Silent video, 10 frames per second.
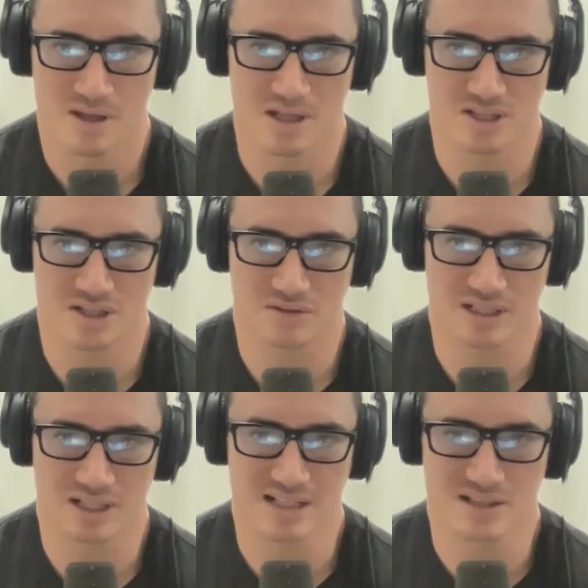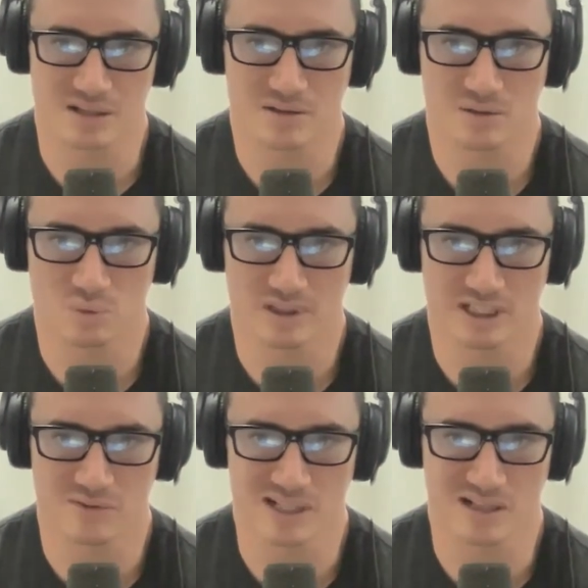It's only later when
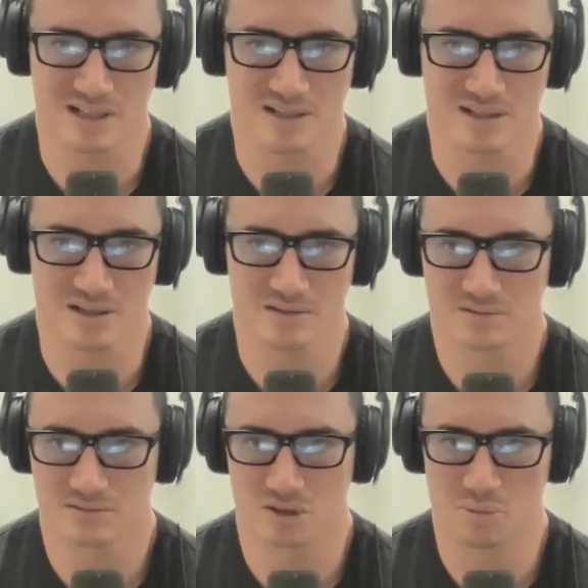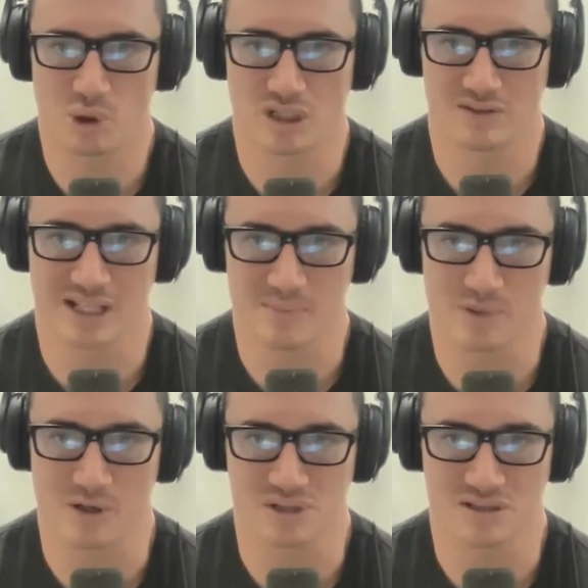they realize that the point of that
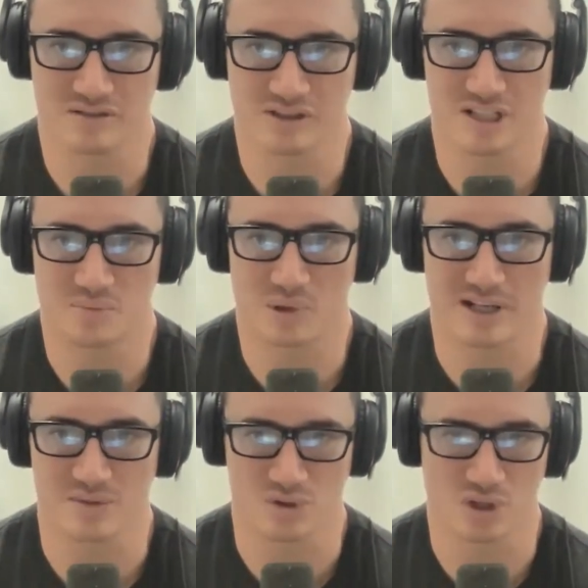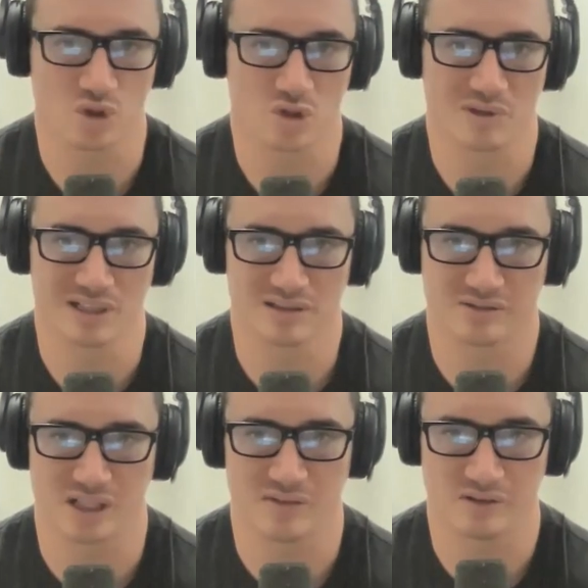impulse in the first place was ultimately to
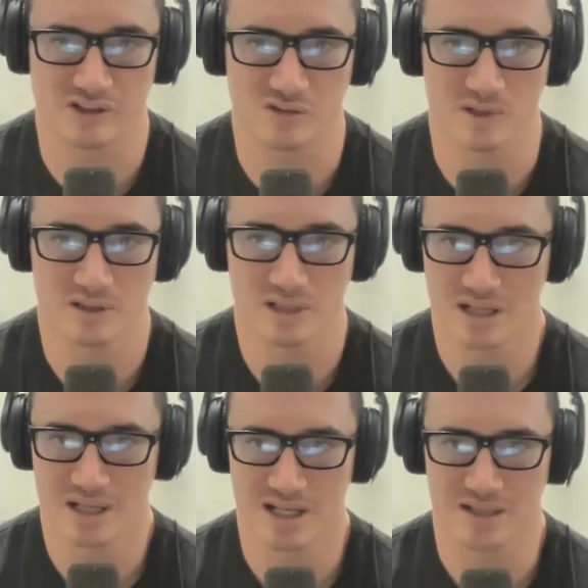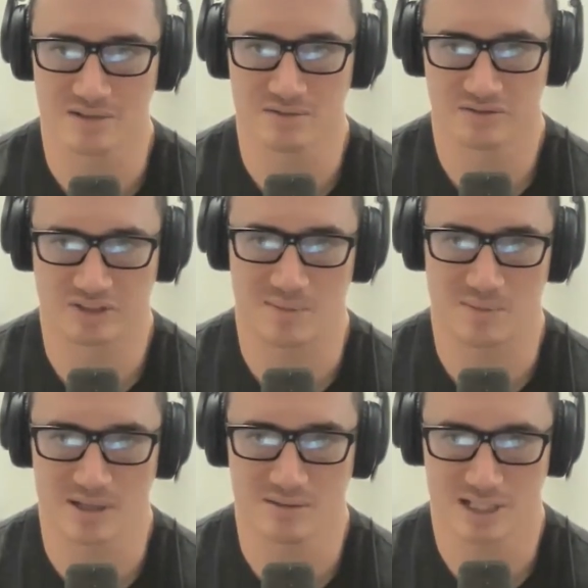find fulfillment in
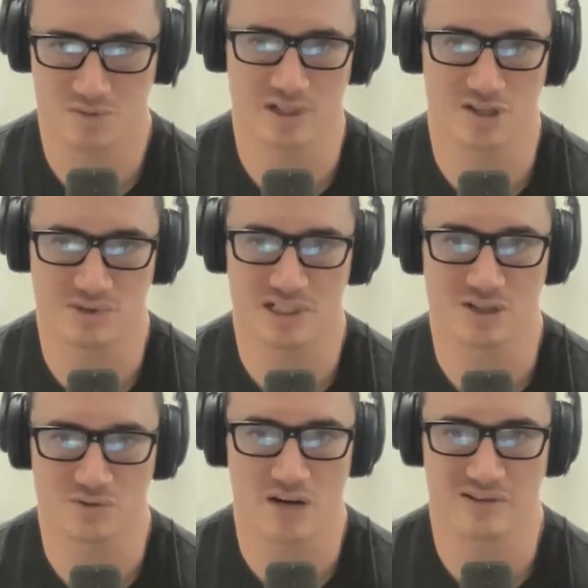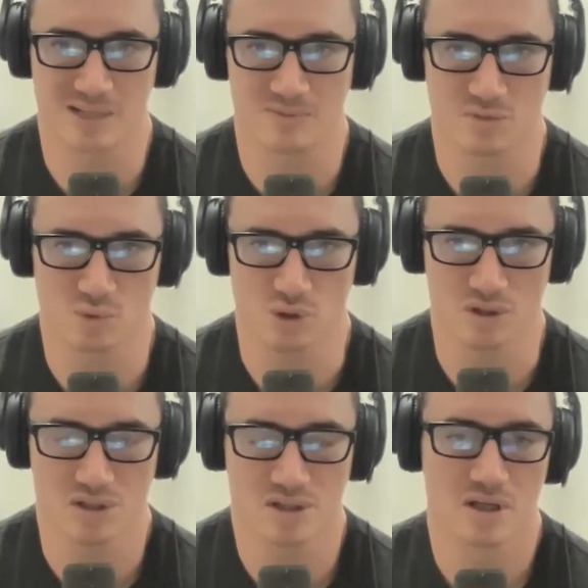family. That's what it's really driving them
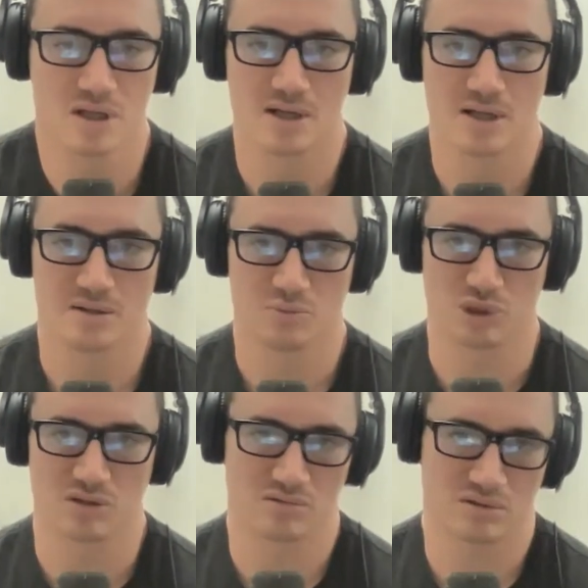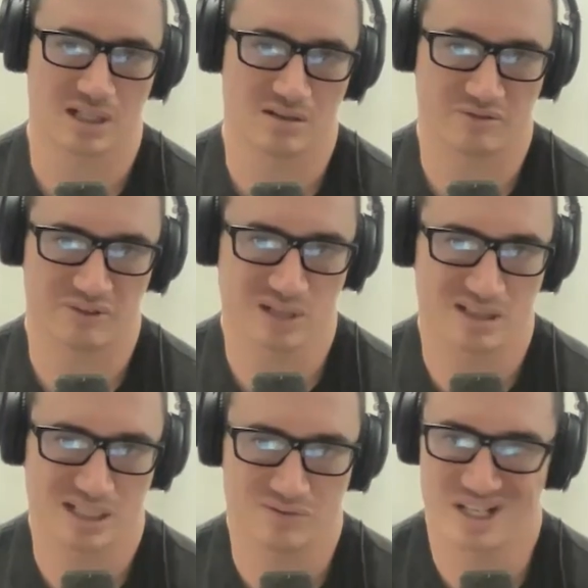towards. But they can feel
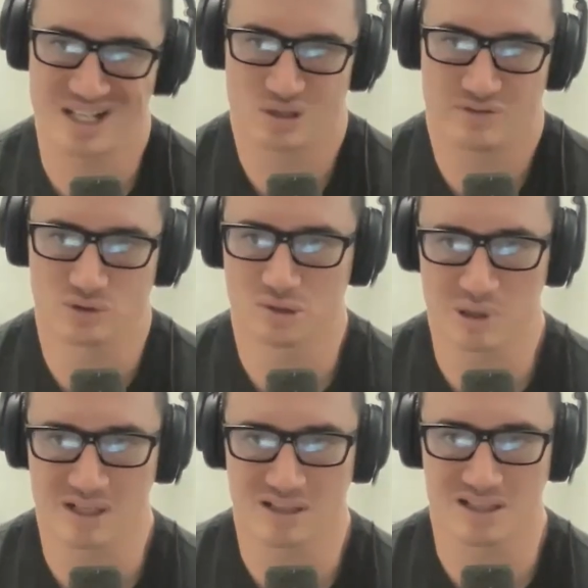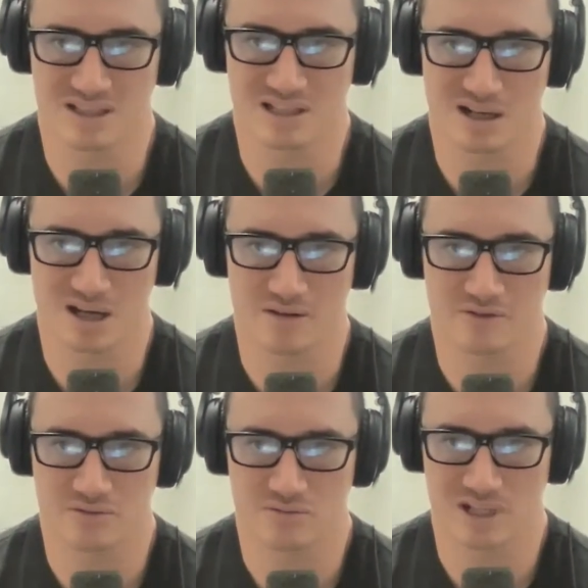like they've ticked off all the big things in their
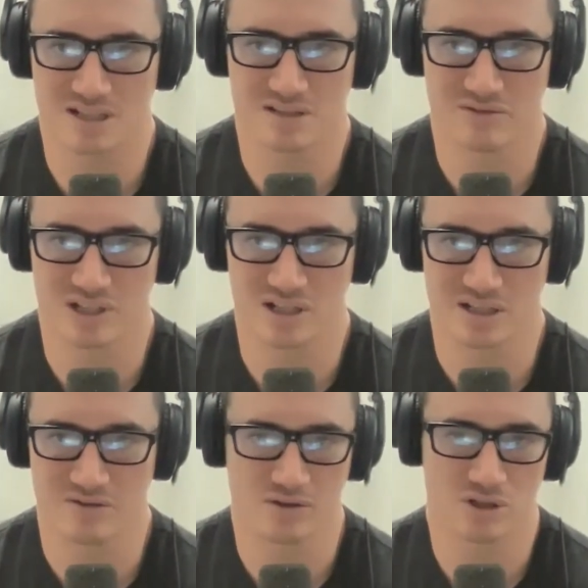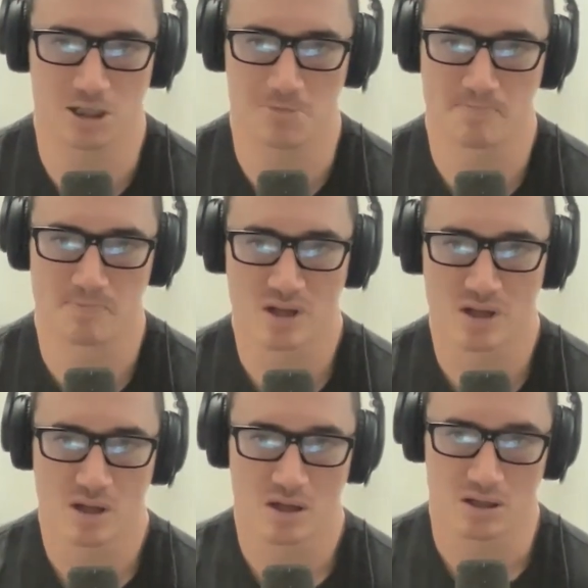life relatively early. If you've got
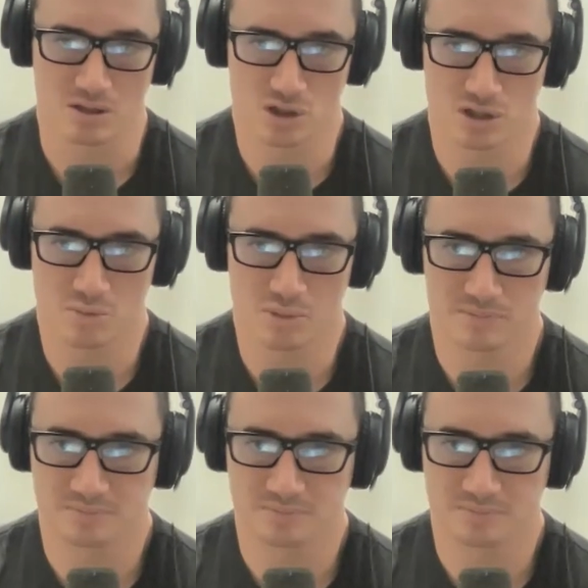a job,